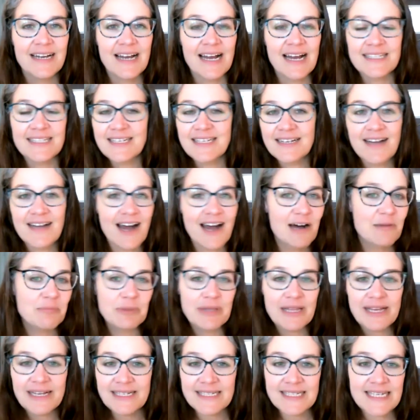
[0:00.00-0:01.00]
as a
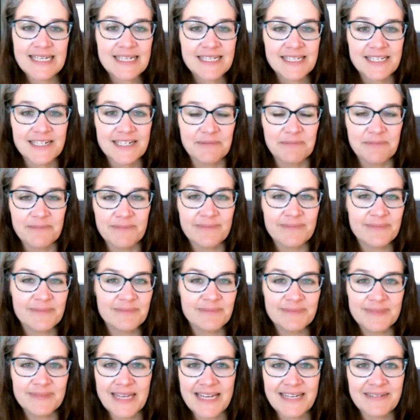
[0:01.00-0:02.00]
complex system
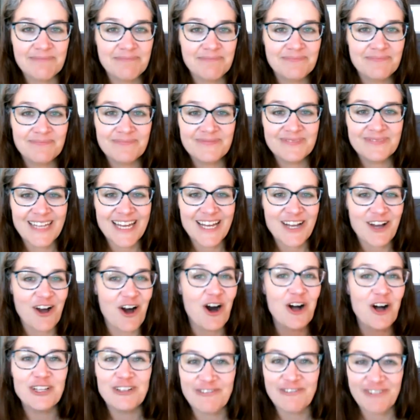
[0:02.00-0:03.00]
like like
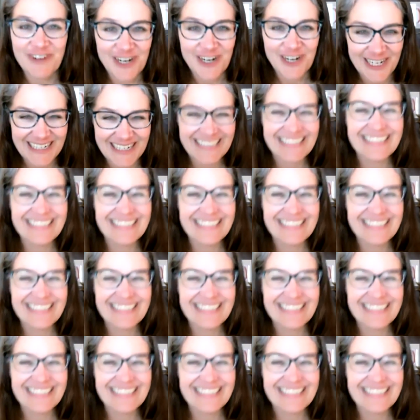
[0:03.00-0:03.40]
all of our